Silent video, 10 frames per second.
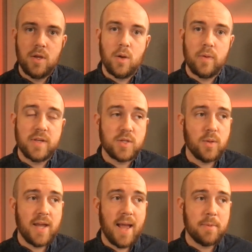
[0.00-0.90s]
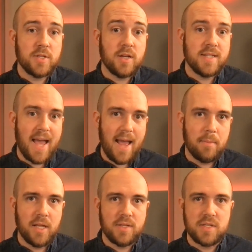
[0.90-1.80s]
or this only happens on
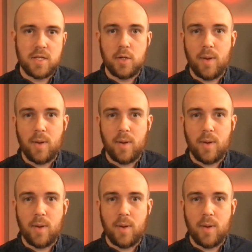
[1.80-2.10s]
tablets and you